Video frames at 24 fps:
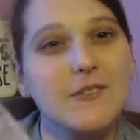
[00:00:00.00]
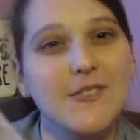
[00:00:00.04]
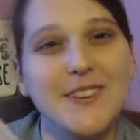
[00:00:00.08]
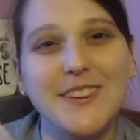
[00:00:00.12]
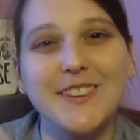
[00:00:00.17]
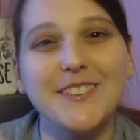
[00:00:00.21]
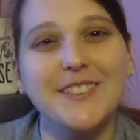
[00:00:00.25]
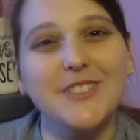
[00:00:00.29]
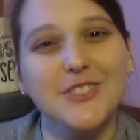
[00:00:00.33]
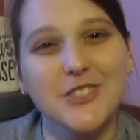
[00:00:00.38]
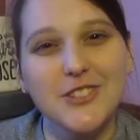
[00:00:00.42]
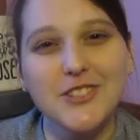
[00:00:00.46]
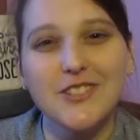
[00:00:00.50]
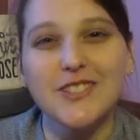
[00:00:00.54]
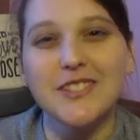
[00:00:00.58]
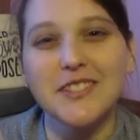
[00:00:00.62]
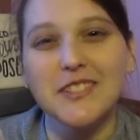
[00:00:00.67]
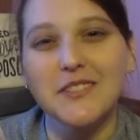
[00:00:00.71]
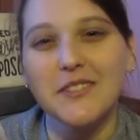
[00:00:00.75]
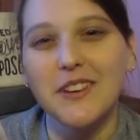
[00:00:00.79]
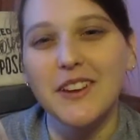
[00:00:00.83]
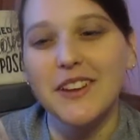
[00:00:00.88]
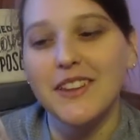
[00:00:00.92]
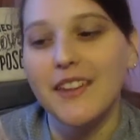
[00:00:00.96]
feels she's
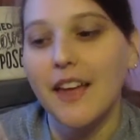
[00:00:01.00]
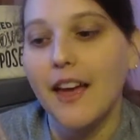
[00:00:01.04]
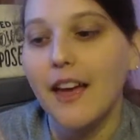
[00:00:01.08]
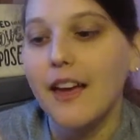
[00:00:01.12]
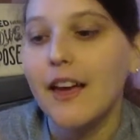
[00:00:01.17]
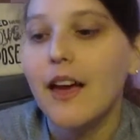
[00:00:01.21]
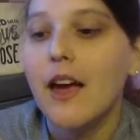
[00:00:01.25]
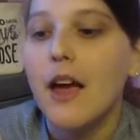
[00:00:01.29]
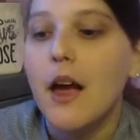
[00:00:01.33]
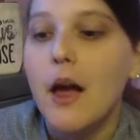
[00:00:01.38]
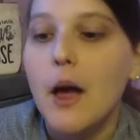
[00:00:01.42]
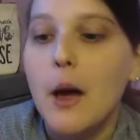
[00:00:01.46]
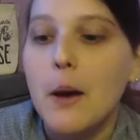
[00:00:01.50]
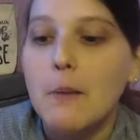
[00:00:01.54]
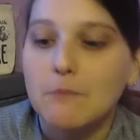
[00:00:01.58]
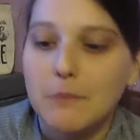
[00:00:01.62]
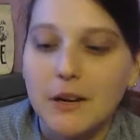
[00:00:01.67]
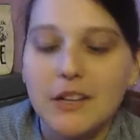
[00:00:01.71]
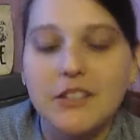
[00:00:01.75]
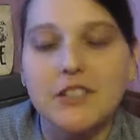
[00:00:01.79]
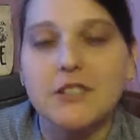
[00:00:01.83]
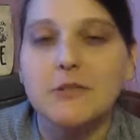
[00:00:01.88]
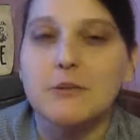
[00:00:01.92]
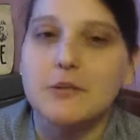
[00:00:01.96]
justified in that
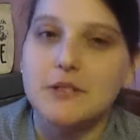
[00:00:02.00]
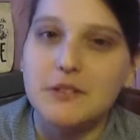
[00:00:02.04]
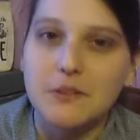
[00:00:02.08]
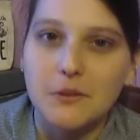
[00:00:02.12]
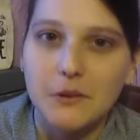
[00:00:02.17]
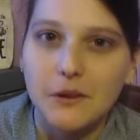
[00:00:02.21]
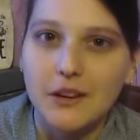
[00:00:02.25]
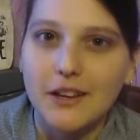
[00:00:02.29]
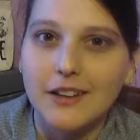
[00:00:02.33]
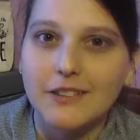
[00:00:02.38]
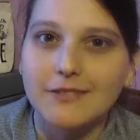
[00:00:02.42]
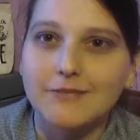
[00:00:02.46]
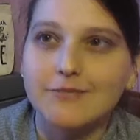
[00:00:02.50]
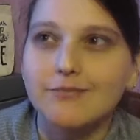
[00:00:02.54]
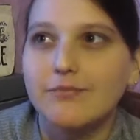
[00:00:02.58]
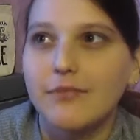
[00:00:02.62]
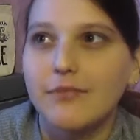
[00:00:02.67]
but she was annoying